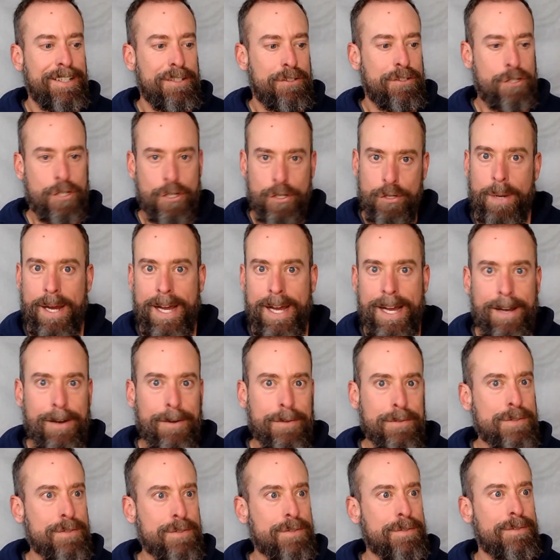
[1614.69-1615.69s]
two
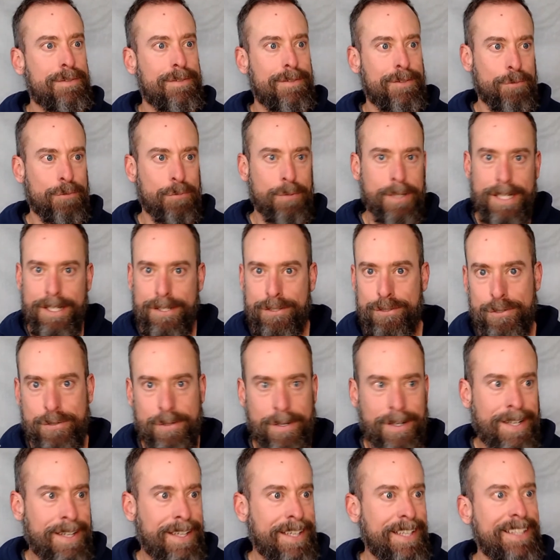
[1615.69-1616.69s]
outs, three
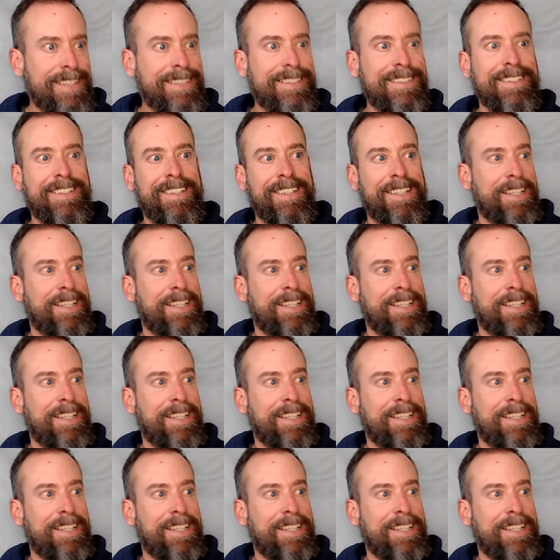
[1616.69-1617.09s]
strikes,